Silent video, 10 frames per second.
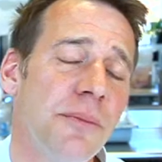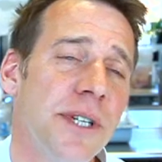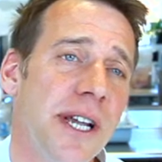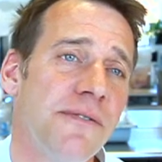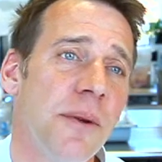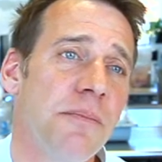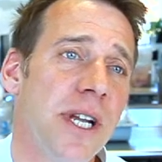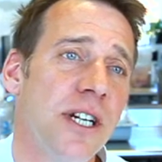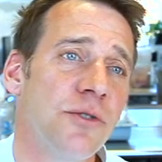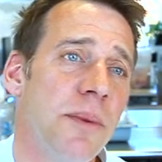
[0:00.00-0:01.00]
bit different
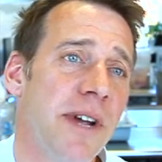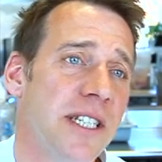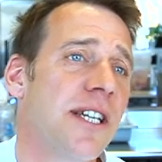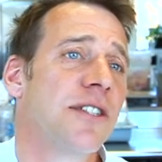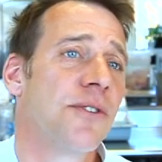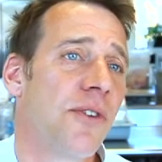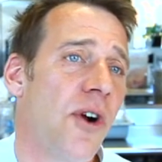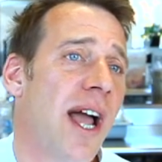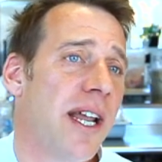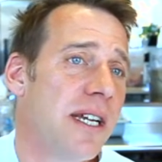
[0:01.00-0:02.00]
because we make such a
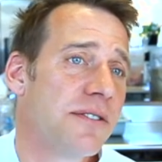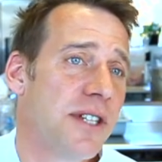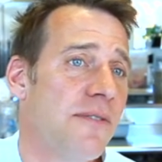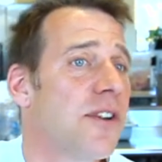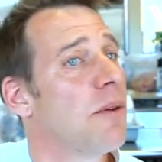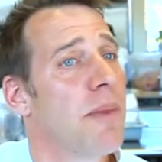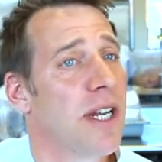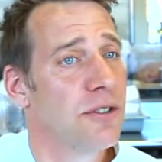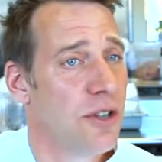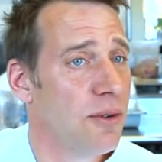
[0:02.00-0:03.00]
variety of stuff and our
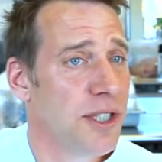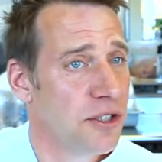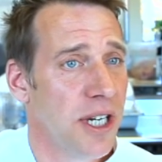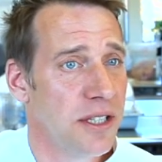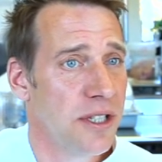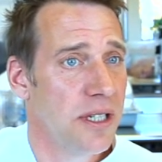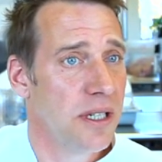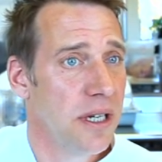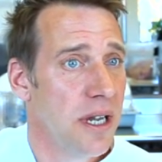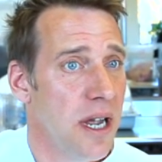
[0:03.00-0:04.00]
menu's always
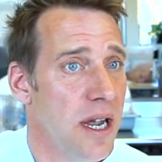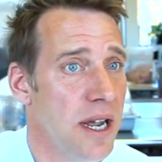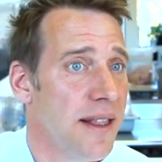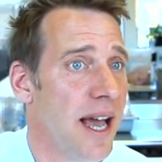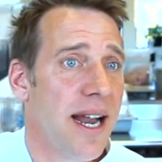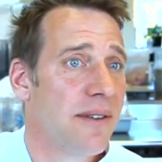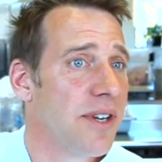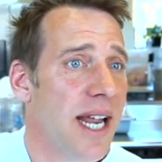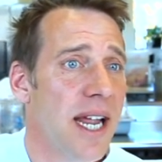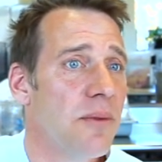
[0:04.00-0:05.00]
changing, that
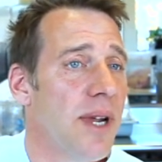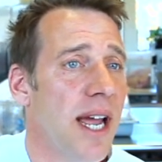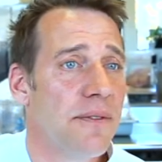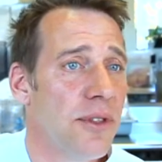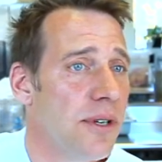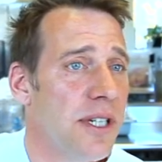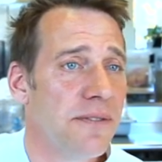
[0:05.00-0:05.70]
every day we have 30 to